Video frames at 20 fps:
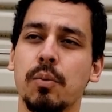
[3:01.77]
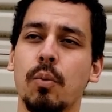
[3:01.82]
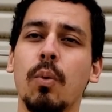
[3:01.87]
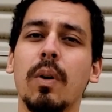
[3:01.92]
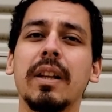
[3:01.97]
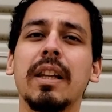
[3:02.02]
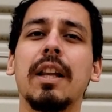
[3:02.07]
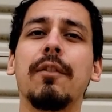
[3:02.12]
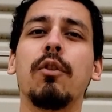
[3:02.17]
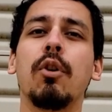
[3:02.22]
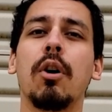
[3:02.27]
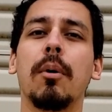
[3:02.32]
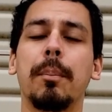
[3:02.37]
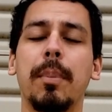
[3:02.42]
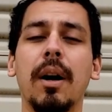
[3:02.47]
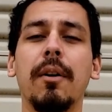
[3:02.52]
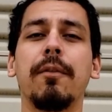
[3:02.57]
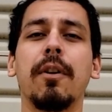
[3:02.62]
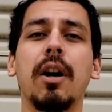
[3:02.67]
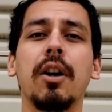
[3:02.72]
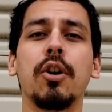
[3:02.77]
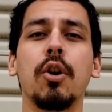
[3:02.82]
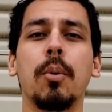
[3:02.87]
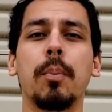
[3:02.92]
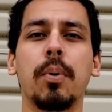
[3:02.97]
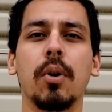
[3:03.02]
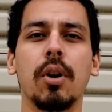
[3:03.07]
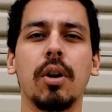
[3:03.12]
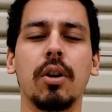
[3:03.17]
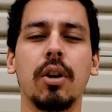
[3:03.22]
one level above unknown
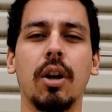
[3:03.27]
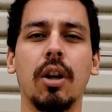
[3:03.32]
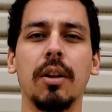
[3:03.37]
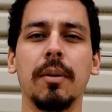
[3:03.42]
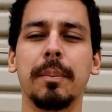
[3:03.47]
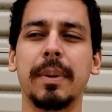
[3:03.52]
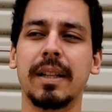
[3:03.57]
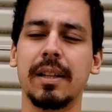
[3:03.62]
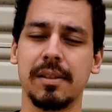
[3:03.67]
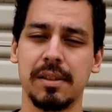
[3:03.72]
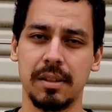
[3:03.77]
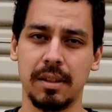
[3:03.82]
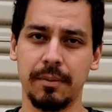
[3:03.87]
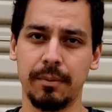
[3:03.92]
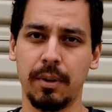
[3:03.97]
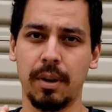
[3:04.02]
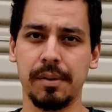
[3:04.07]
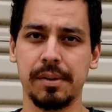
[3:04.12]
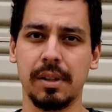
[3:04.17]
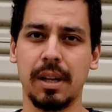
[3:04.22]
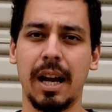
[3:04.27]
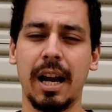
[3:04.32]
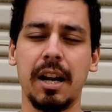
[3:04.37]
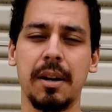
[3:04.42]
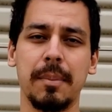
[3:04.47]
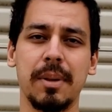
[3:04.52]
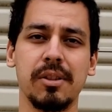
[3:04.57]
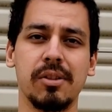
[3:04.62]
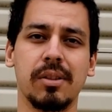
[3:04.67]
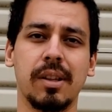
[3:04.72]
protocol because it involves a
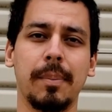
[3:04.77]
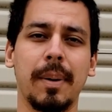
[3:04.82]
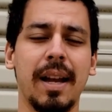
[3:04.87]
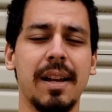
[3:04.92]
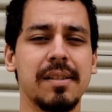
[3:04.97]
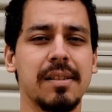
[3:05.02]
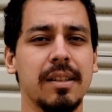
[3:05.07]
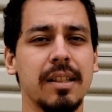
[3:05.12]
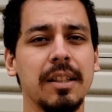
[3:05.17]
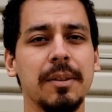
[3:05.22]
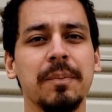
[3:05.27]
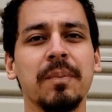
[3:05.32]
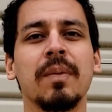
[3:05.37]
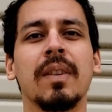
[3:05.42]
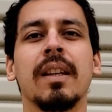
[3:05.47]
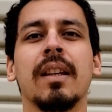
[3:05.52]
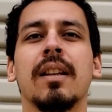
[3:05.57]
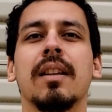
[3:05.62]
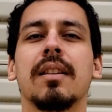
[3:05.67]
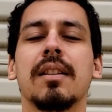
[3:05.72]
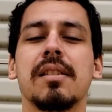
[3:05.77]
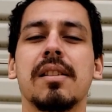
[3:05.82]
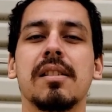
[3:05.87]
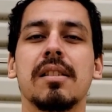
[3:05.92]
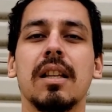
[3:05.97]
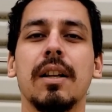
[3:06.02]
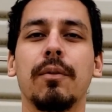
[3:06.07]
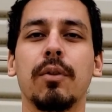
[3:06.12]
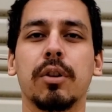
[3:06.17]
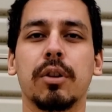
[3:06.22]
higher mental capacity. This
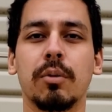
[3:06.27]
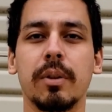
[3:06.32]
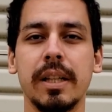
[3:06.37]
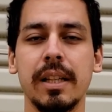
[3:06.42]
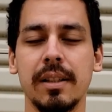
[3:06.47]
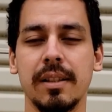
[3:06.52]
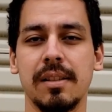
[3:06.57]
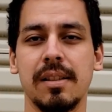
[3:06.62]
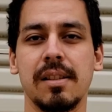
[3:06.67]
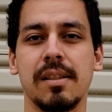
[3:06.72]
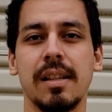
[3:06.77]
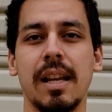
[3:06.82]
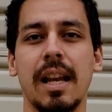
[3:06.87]
is level 3, this is